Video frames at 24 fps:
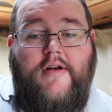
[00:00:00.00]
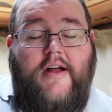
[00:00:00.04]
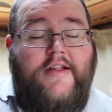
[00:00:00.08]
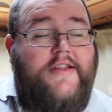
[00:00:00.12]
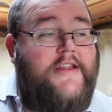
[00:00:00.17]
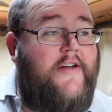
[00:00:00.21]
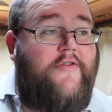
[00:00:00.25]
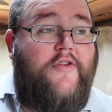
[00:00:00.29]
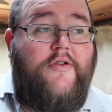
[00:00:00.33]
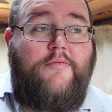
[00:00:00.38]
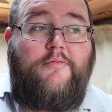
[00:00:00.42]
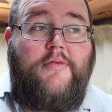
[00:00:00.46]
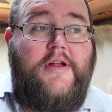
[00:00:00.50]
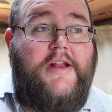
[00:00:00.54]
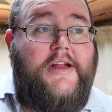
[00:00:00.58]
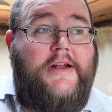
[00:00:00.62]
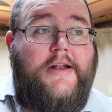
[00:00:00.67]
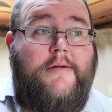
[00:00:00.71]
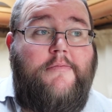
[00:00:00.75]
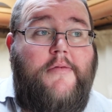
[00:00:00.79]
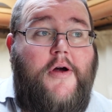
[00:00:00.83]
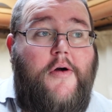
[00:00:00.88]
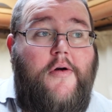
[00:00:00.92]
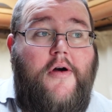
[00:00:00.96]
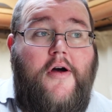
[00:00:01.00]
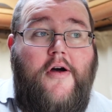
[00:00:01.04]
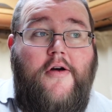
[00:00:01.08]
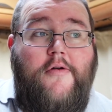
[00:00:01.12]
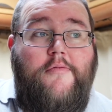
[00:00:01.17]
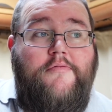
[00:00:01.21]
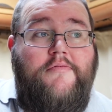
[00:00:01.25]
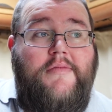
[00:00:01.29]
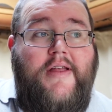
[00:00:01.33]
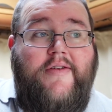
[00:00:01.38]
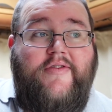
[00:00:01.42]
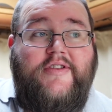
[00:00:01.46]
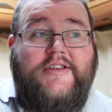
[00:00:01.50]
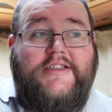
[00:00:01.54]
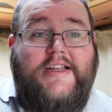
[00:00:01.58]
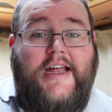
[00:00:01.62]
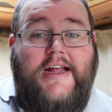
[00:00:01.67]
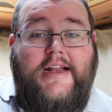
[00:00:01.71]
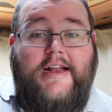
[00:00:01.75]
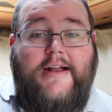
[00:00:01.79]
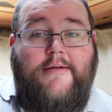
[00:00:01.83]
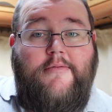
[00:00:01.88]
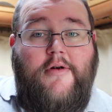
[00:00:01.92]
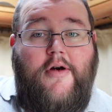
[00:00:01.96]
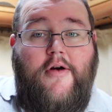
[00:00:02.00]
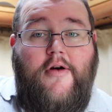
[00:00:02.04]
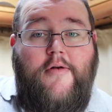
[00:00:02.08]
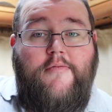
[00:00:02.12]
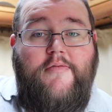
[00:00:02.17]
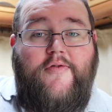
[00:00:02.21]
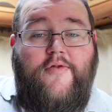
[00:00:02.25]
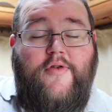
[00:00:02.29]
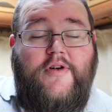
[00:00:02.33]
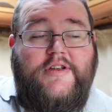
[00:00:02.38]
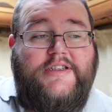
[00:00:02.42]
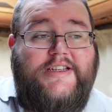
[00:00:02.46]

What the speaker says: I've never been in a motorhome, never stayed in a motorhome before.